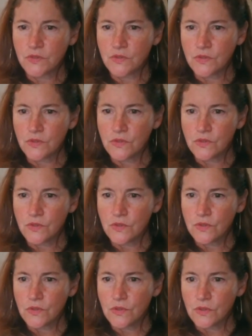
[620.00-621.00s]

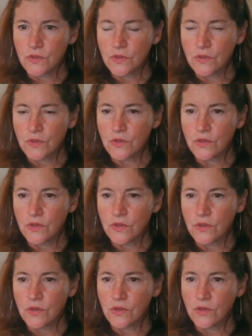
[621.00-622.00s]

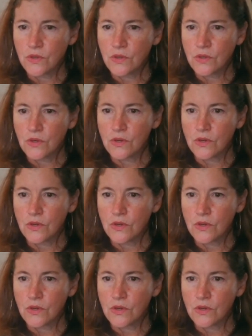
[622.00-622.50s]
Nothing is said.